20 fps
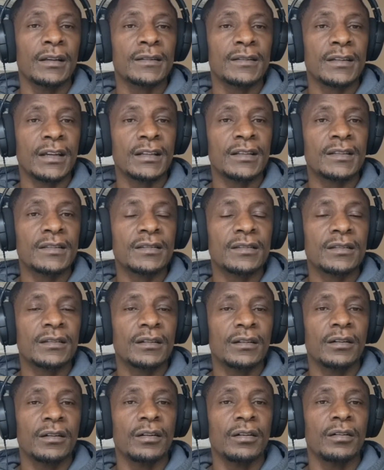sets,
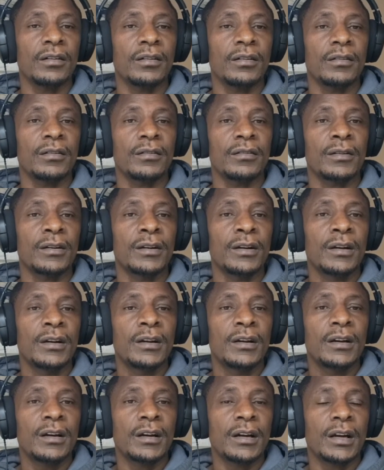or
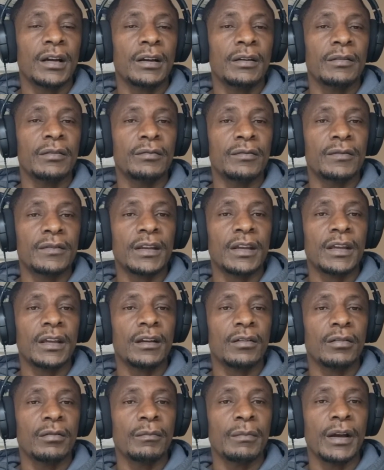can you say
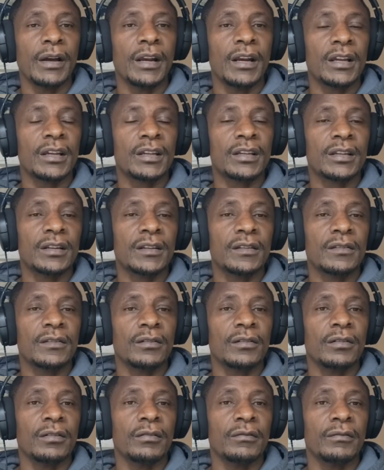combinations
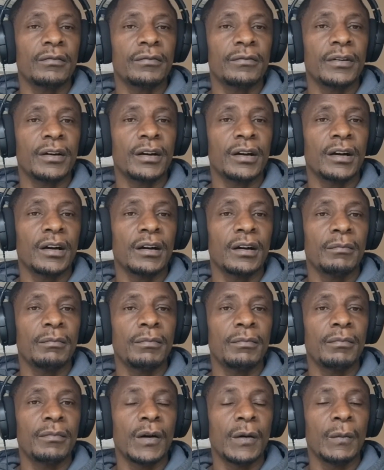of
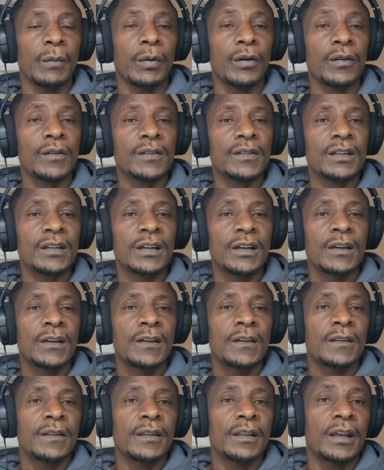bonds.
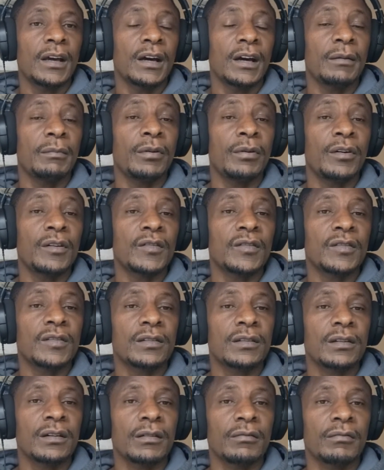There are
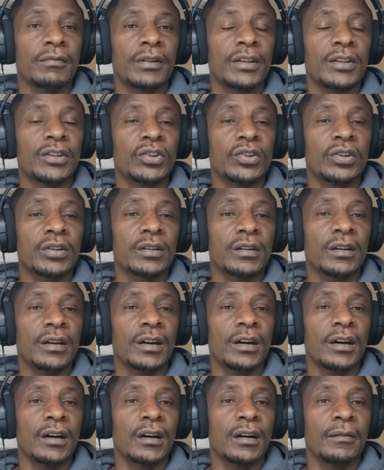bonds which
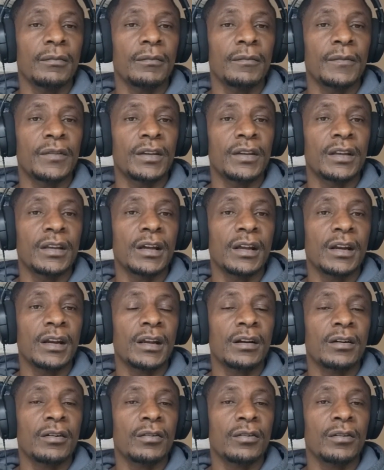
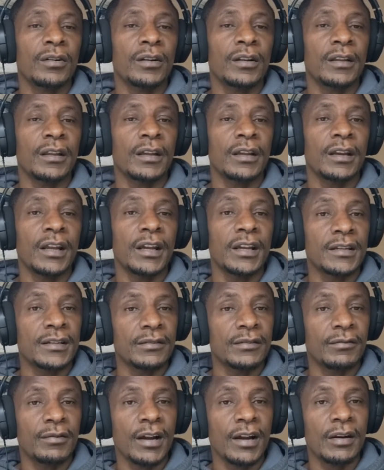generally called the
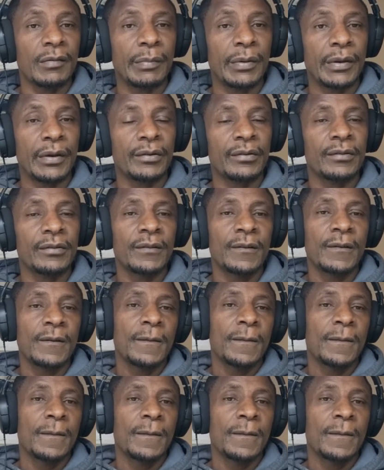91 bill.